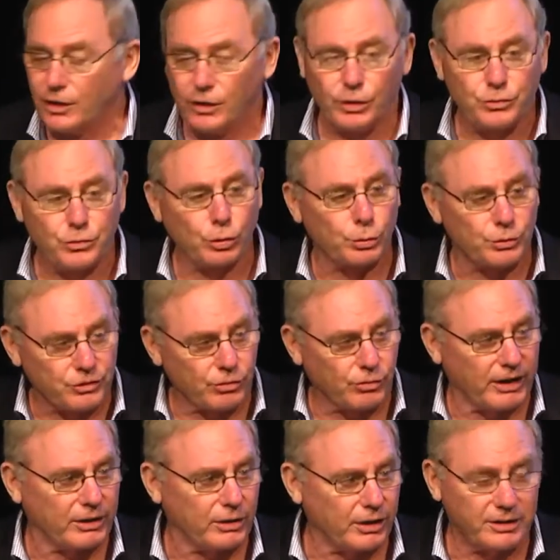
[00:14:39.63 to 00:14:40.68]
who thought it was a
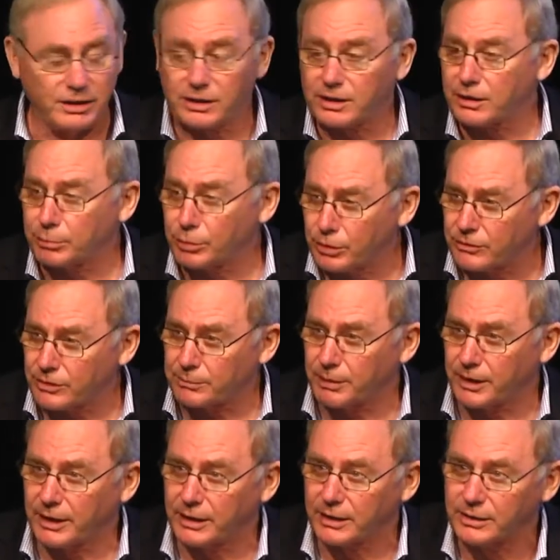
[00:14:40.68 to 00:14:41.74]
great idea to get a music
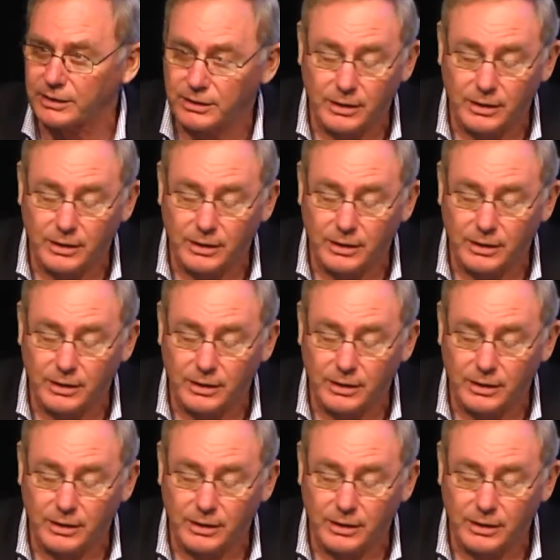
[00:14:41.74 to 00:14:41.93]
player,